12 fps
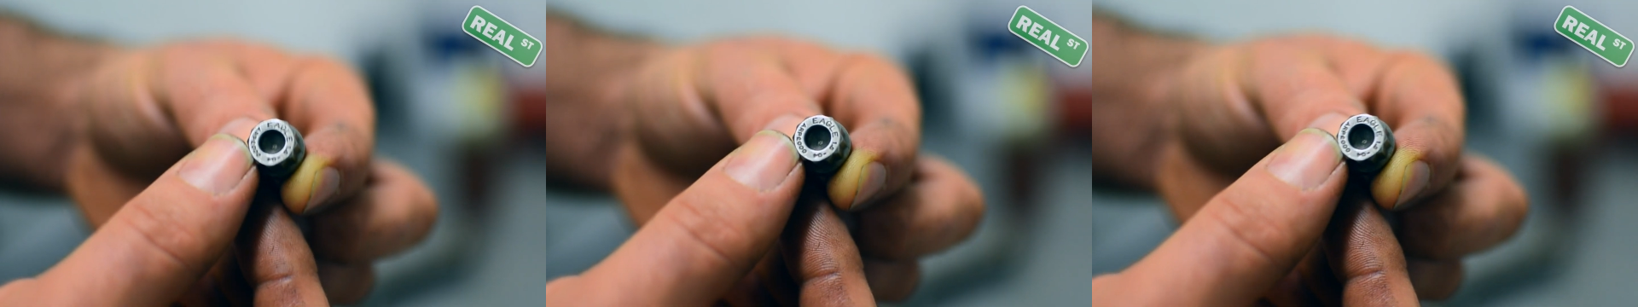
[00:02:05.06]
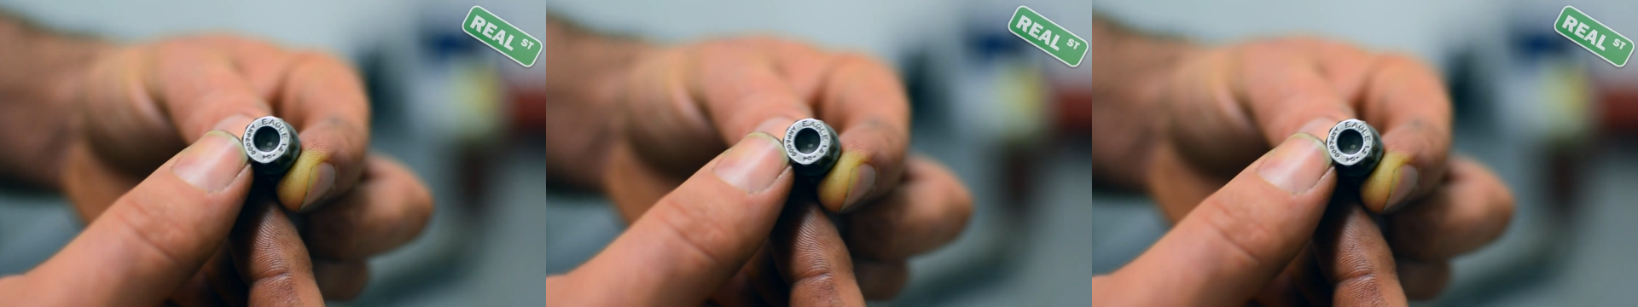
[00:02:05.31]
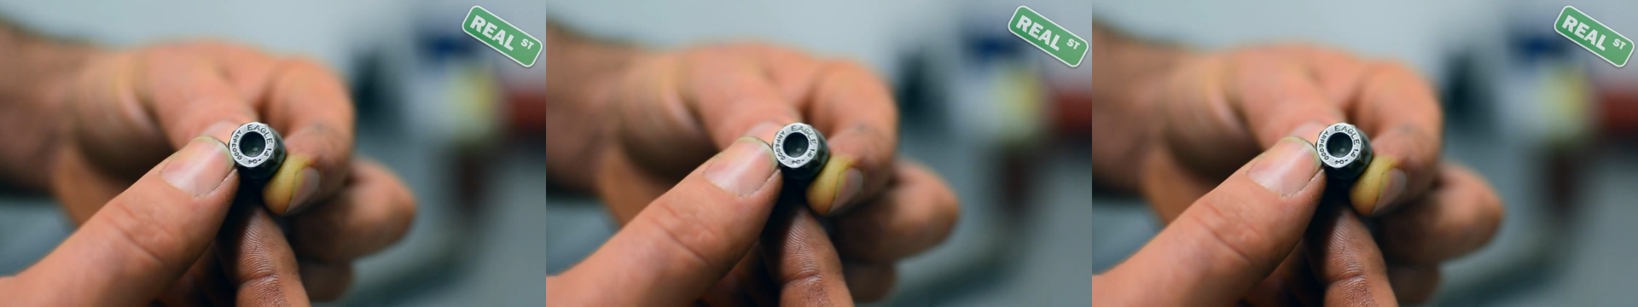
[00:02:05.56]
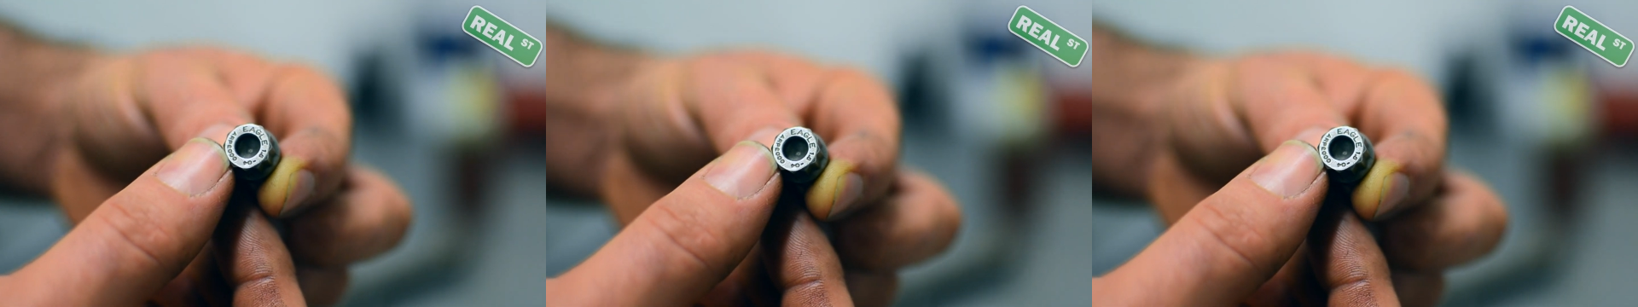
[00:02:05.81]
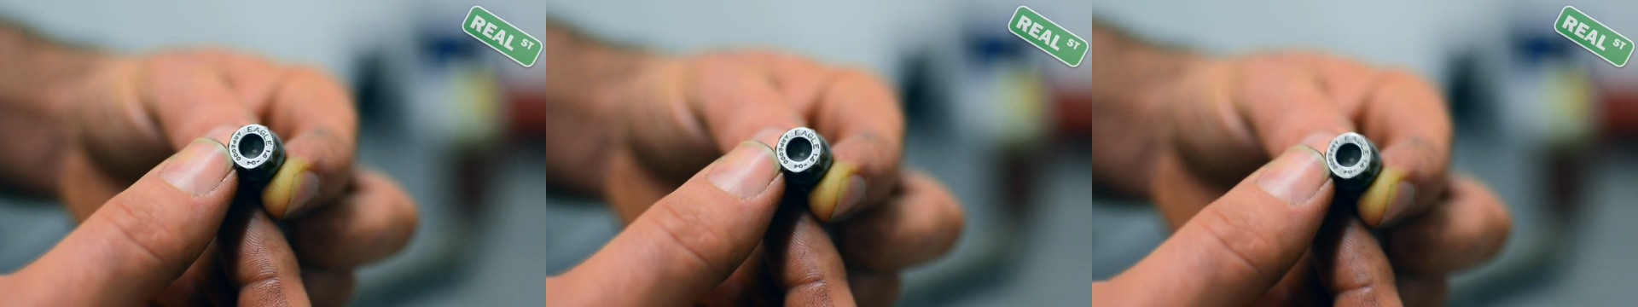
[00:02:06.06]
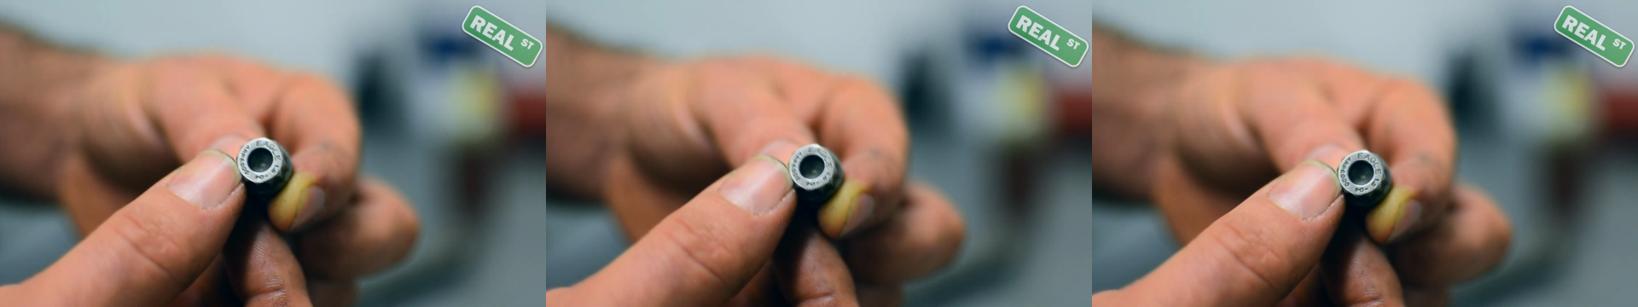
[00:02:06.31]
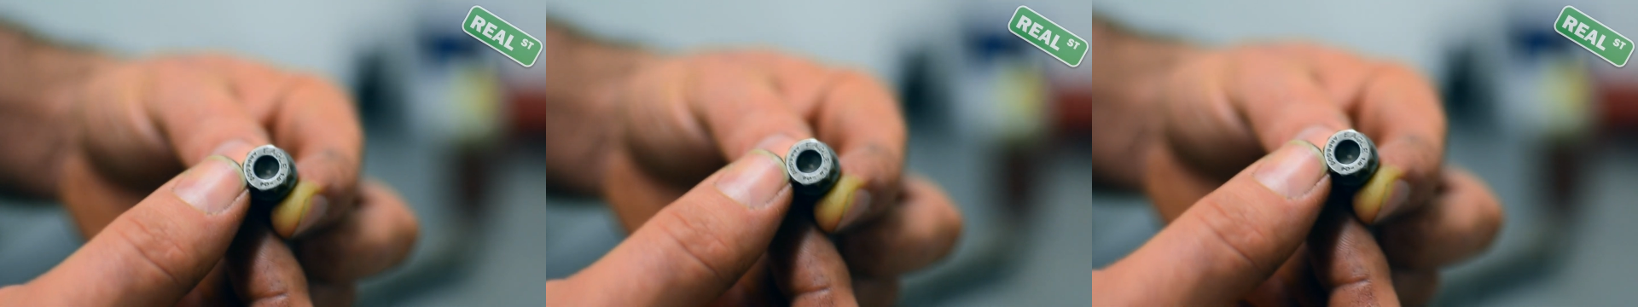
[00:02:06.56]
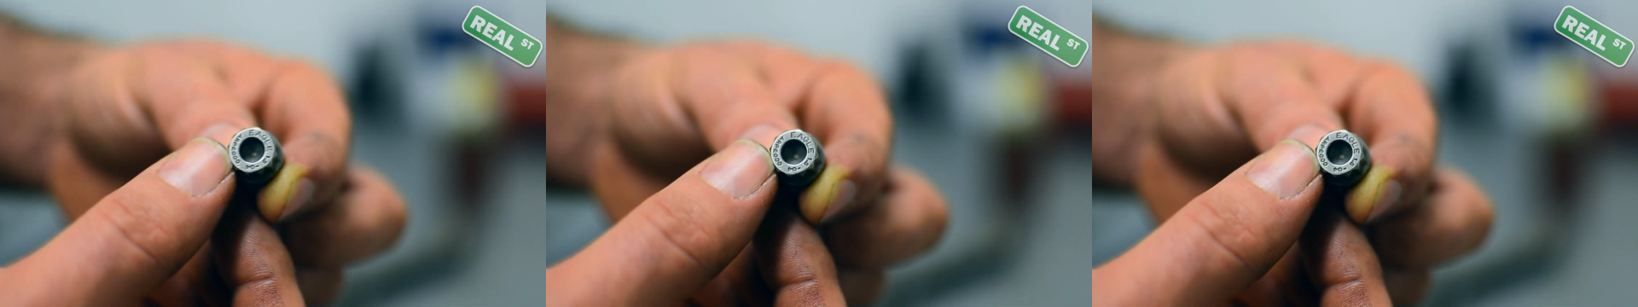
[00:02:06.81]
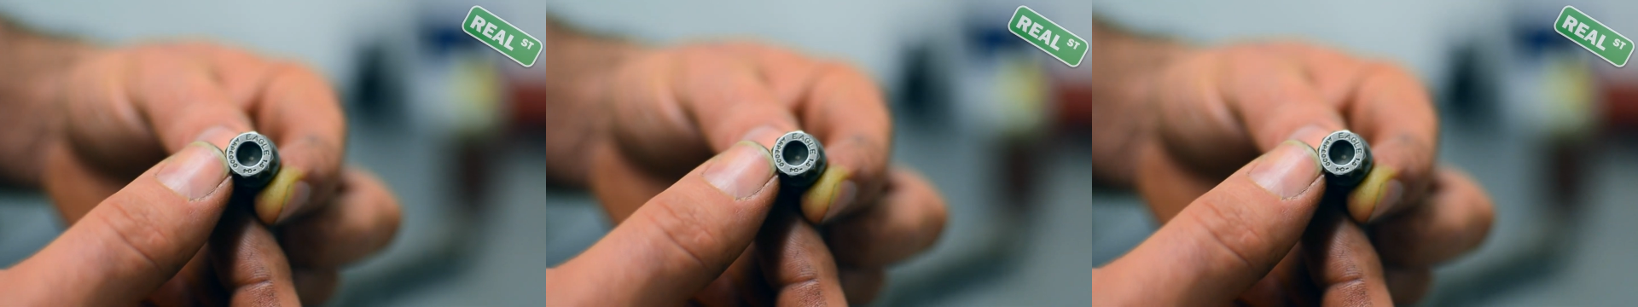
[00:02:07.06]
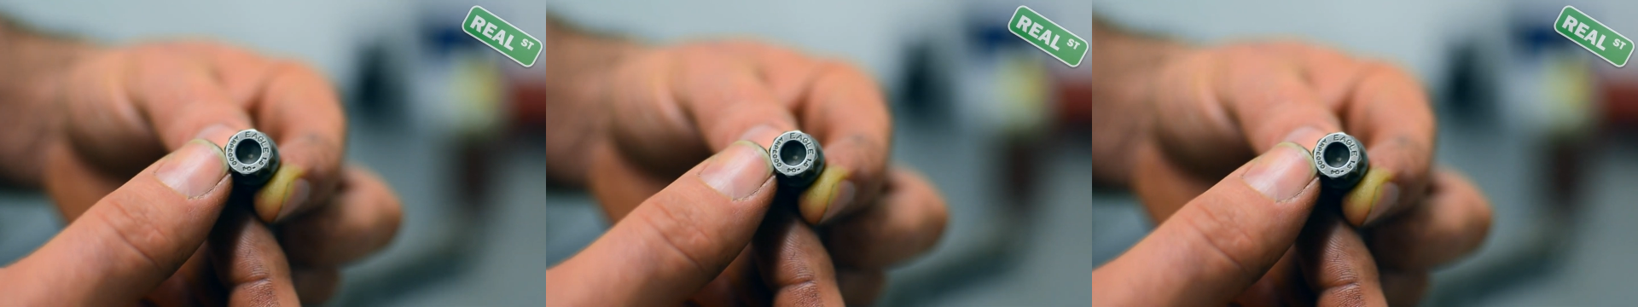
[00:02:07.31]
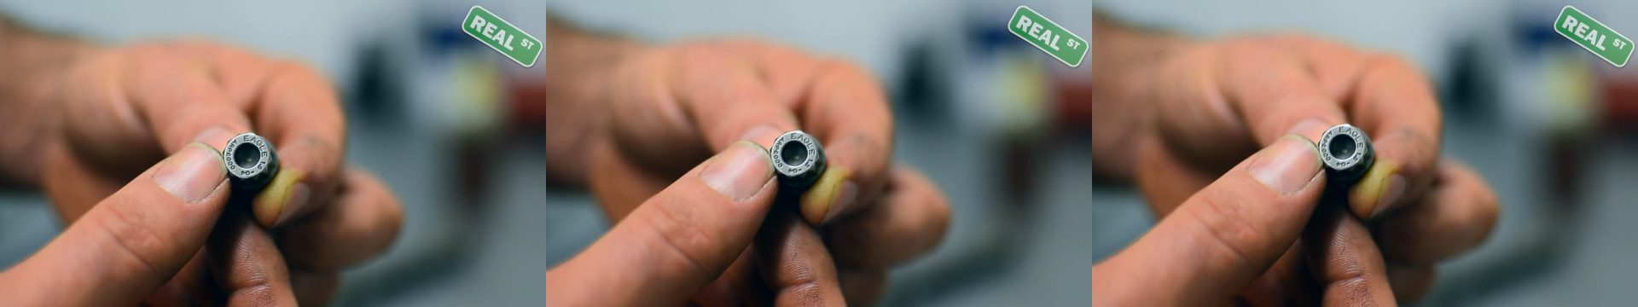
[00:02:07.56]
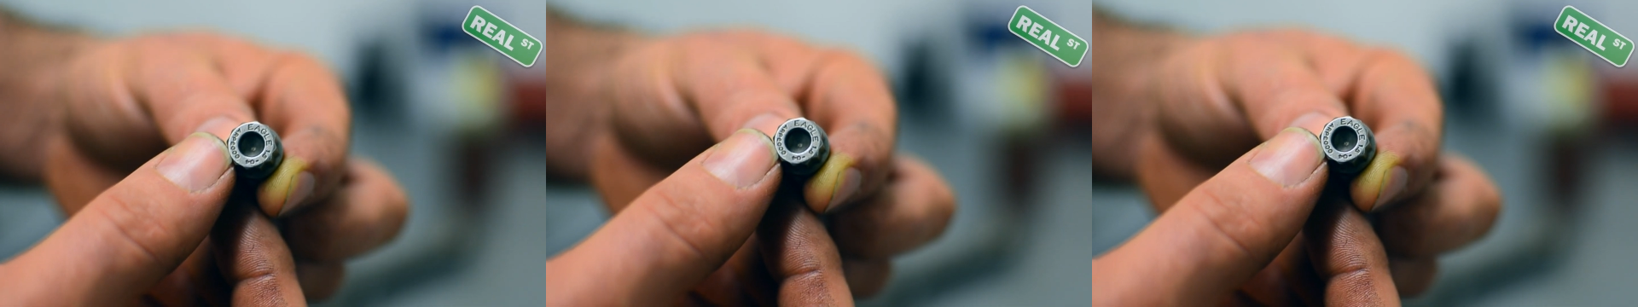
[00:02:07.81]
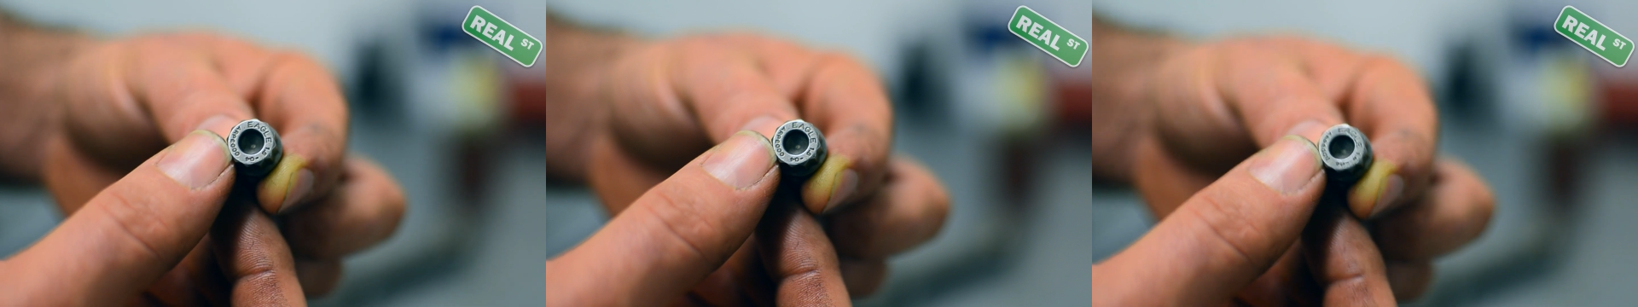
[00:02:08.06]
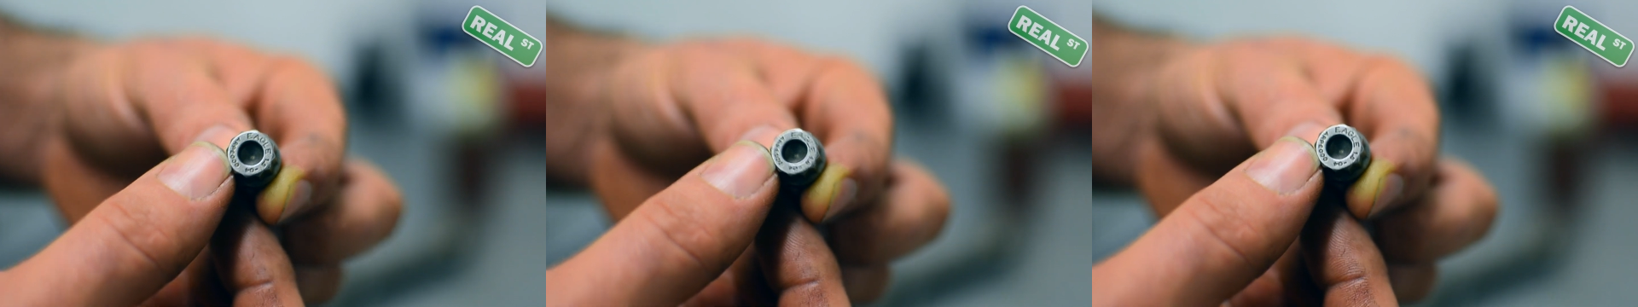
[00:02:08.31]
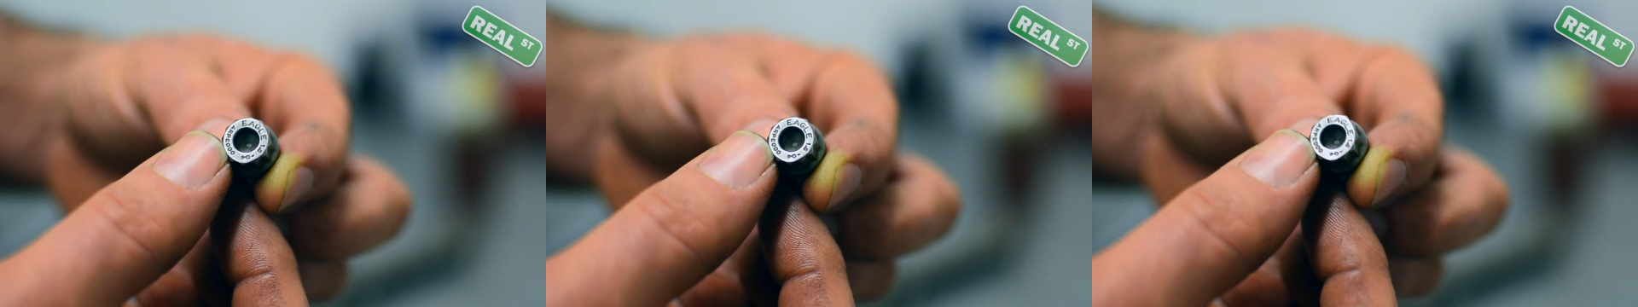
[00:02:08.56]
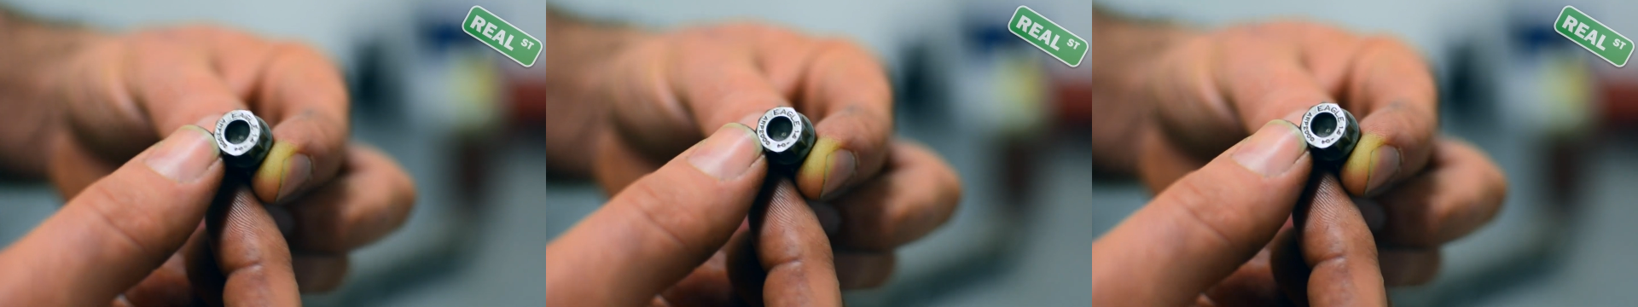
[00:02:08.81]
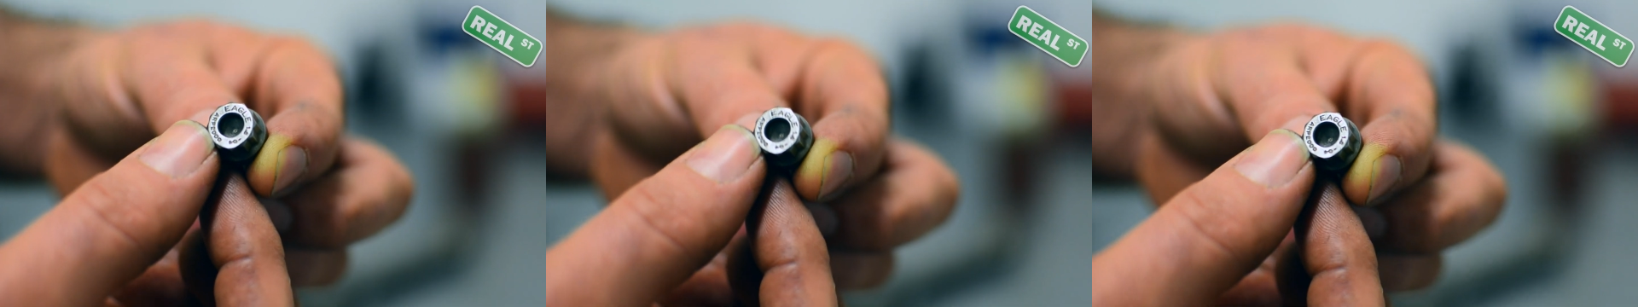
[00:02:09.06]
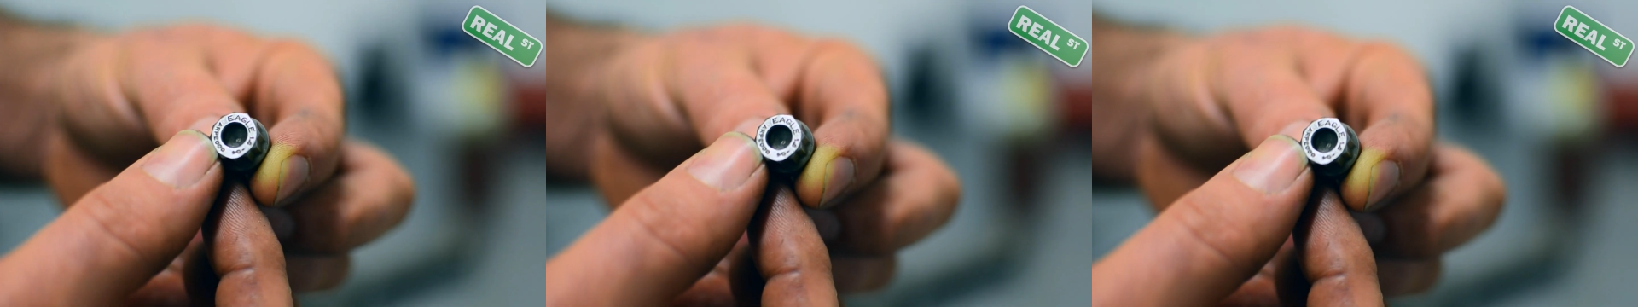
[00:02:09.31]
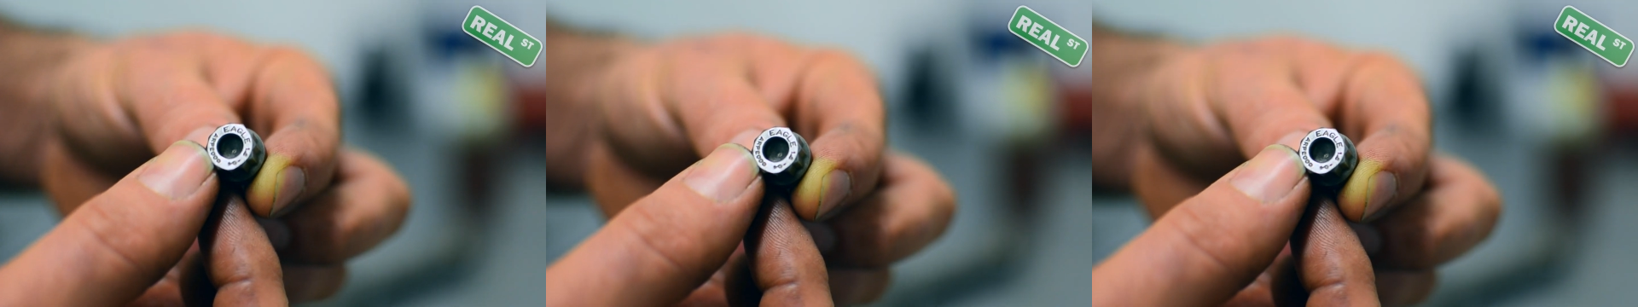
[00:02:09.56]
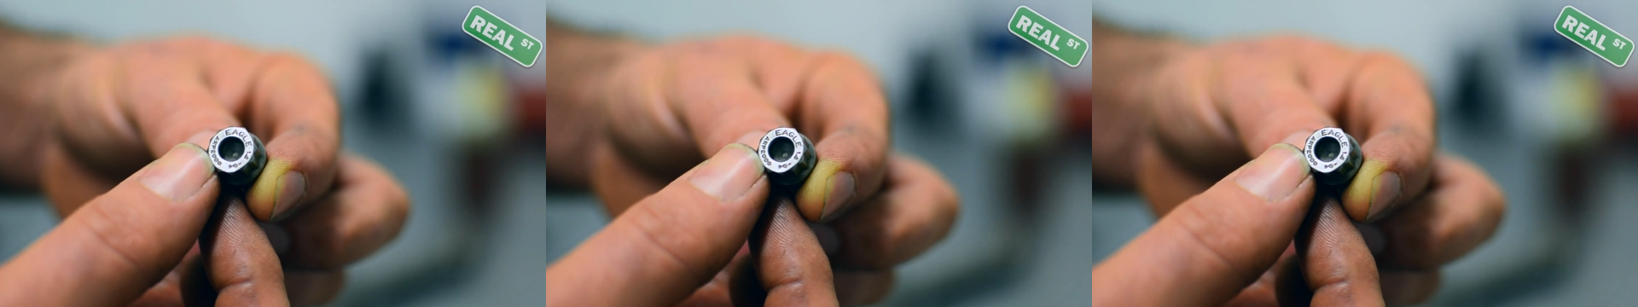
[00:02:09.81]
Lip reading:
Nobody's mouth can be seen.